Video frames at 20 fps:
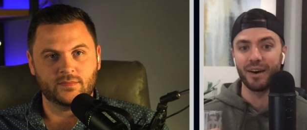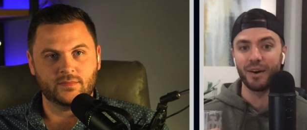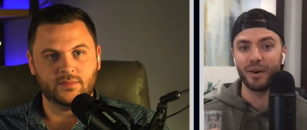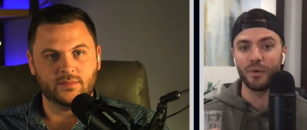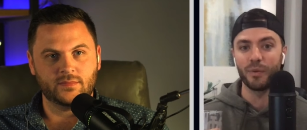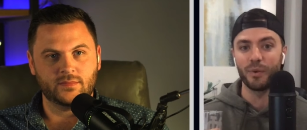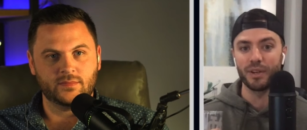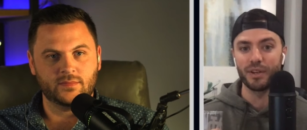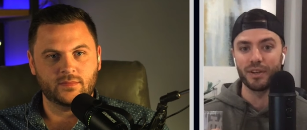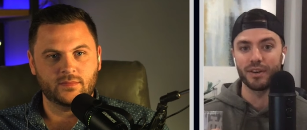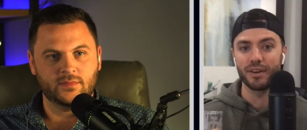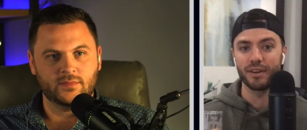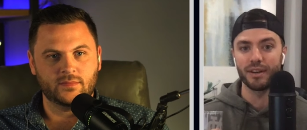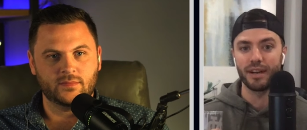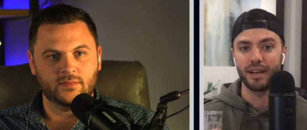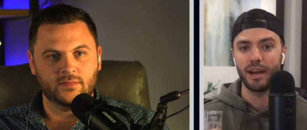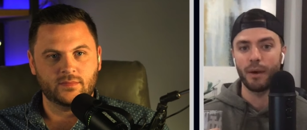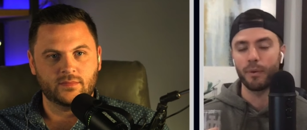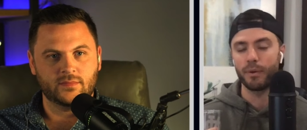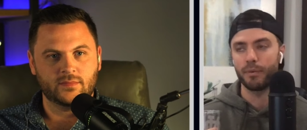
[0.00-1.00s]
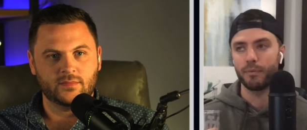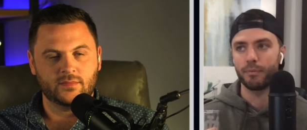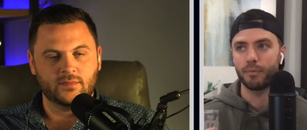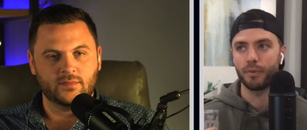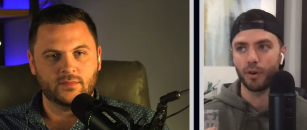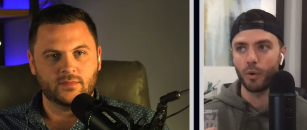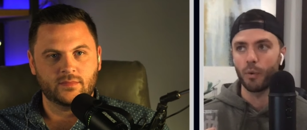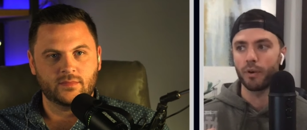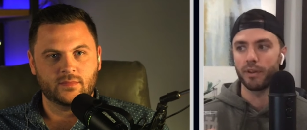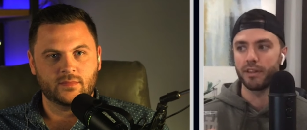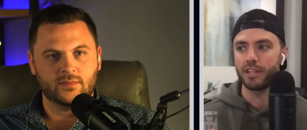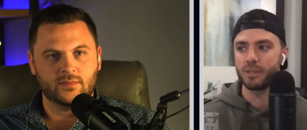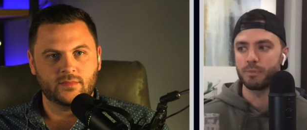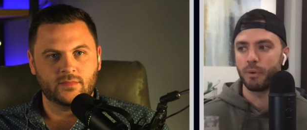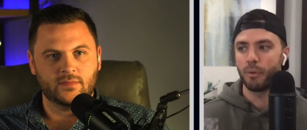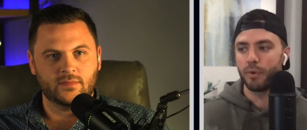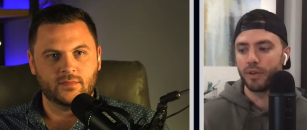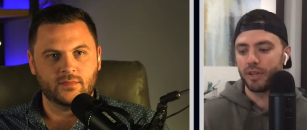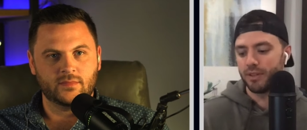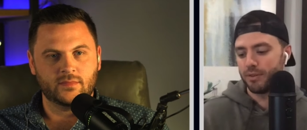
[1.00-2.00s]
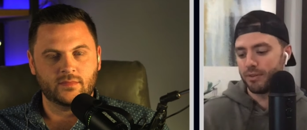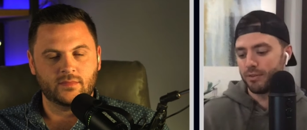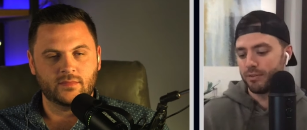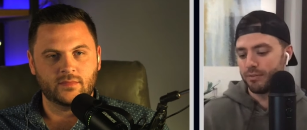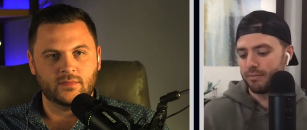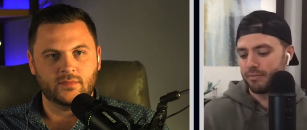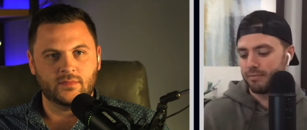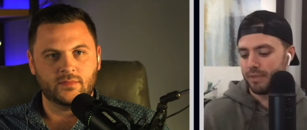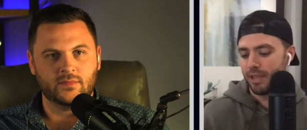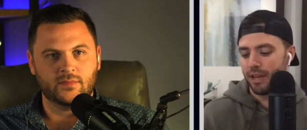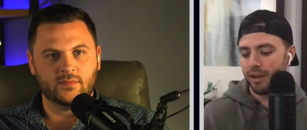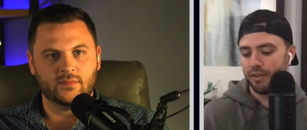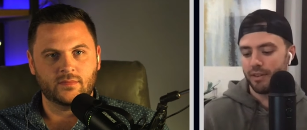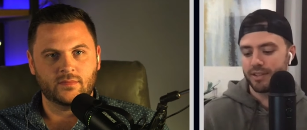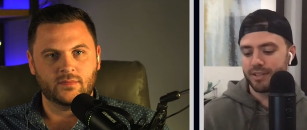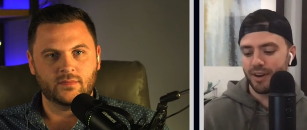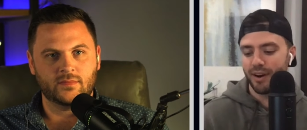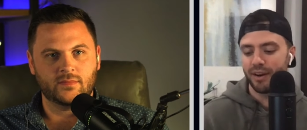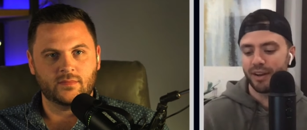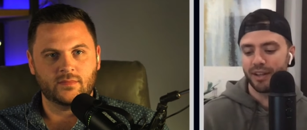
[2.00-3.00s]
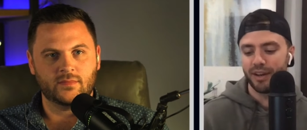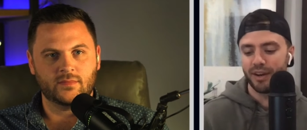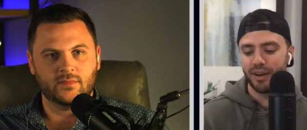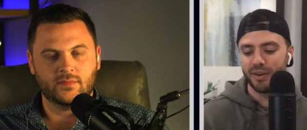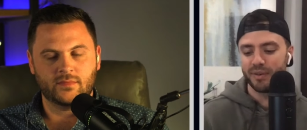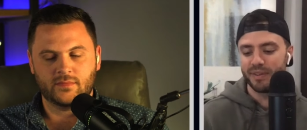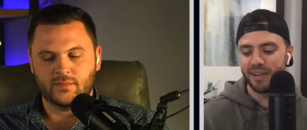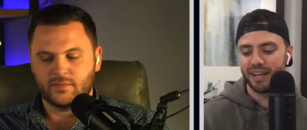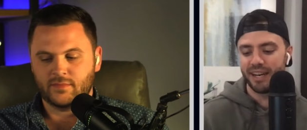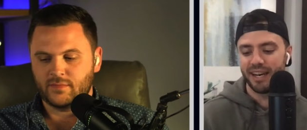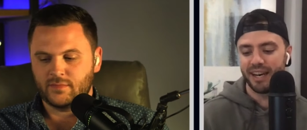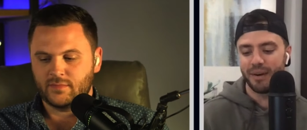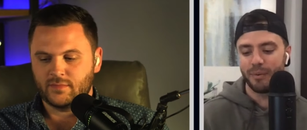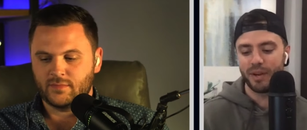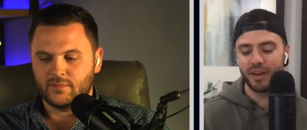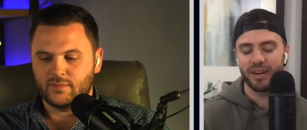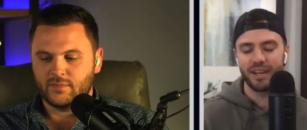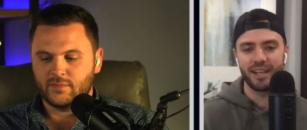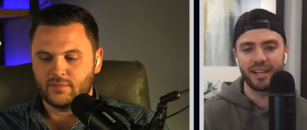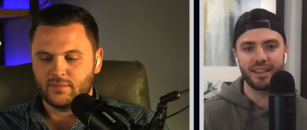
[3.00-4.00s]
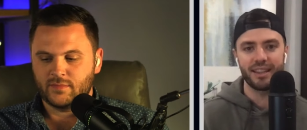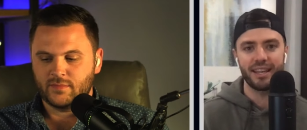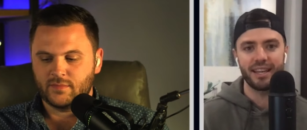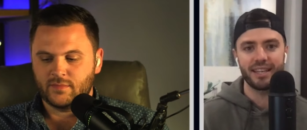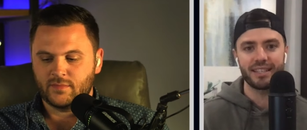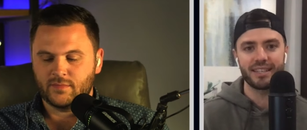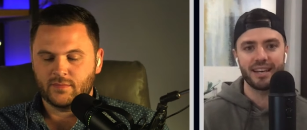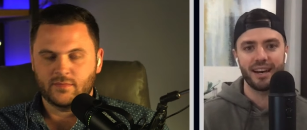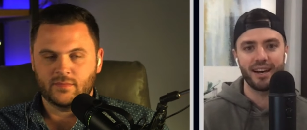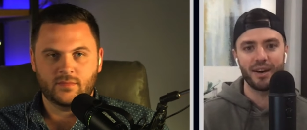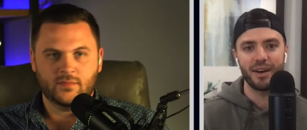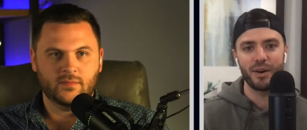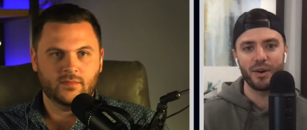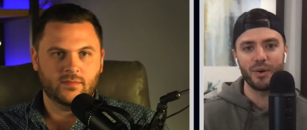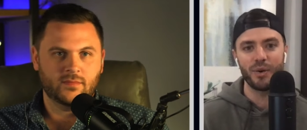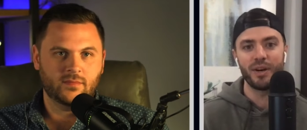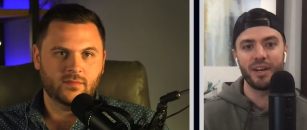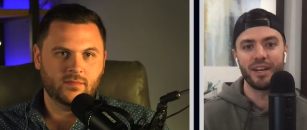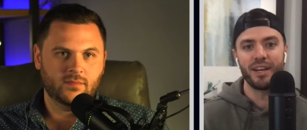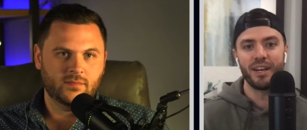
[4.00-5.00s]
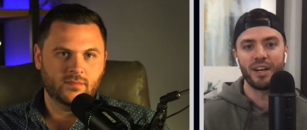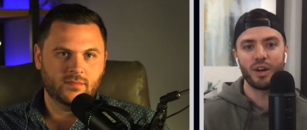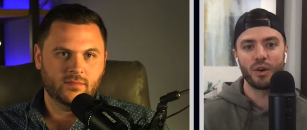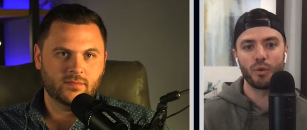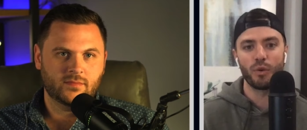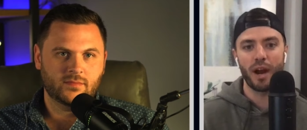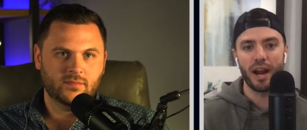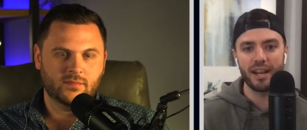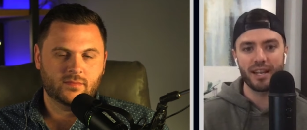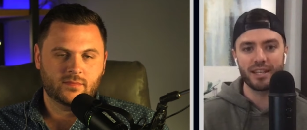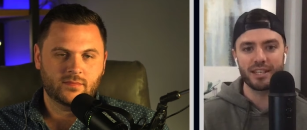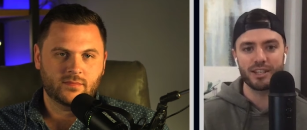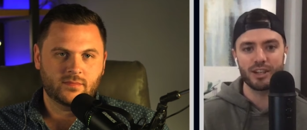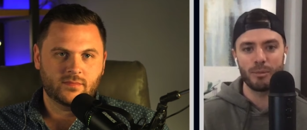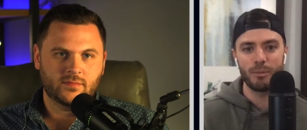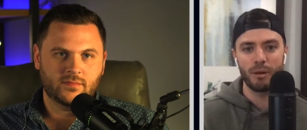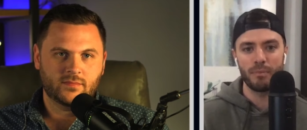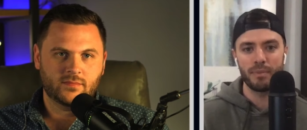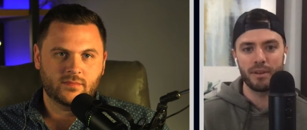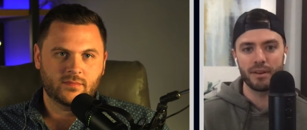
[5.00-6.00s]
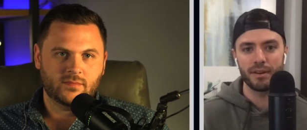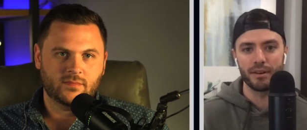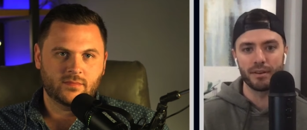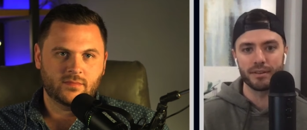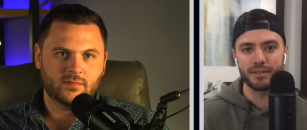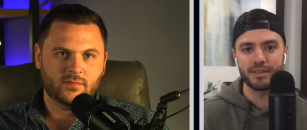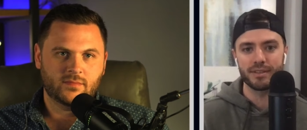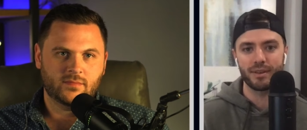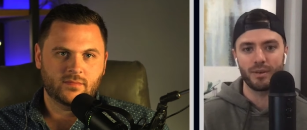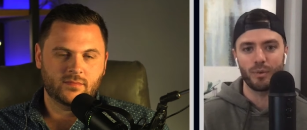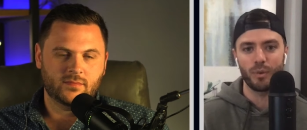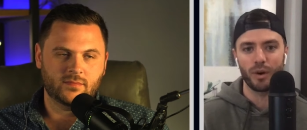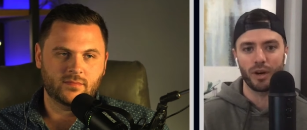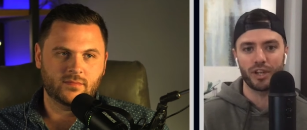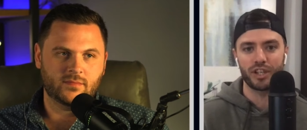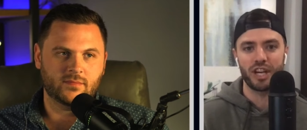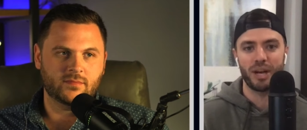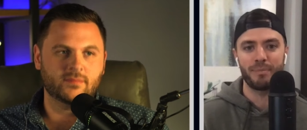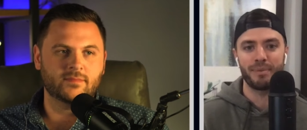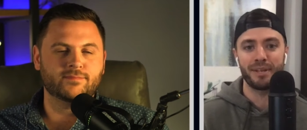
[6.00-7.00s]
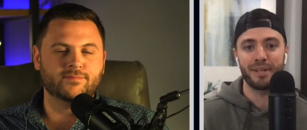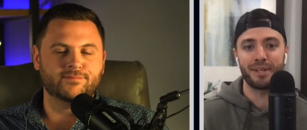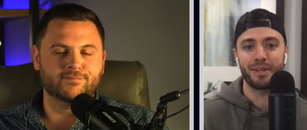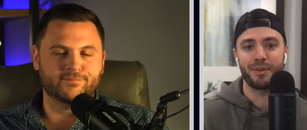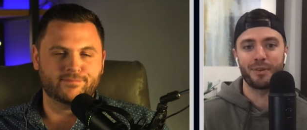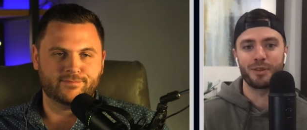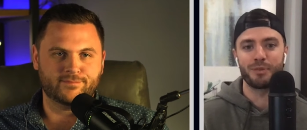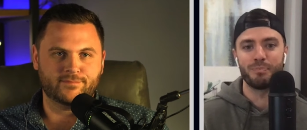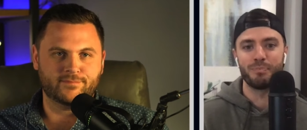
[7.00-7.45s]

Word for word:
Speaker 1: Tahoe. When you're, and not recording this, but when you hear this audio, uh, we are in Lake Tahoe riding snowmobiles, workshopping each